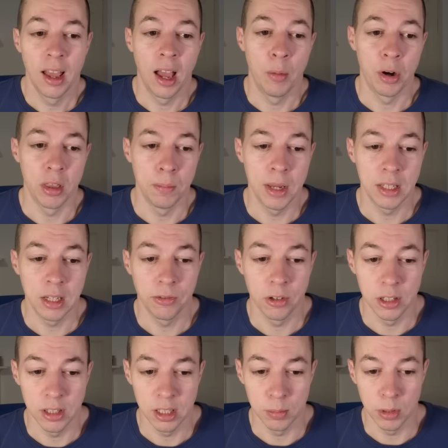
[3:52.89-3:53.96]
And one of the big
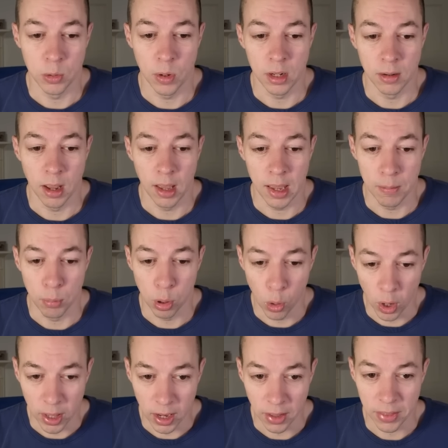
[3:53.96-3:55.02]
differences between
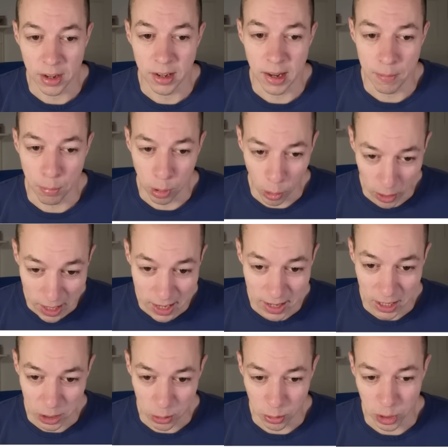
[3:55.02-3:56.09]
employer than employee
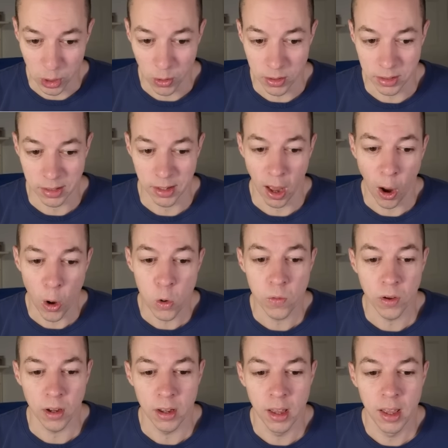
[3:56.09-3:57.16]
national insurance is
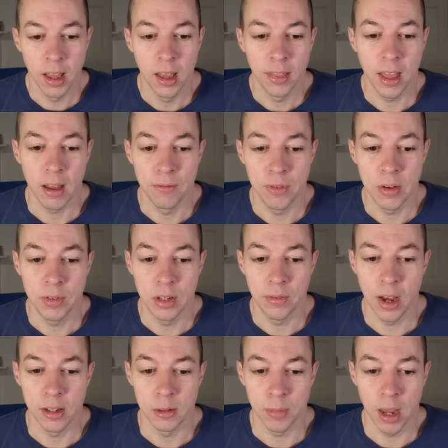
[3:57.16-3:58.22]
over that
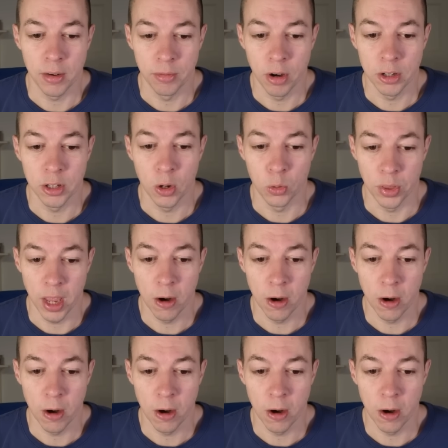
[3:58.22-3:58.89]
£50,000 threshold.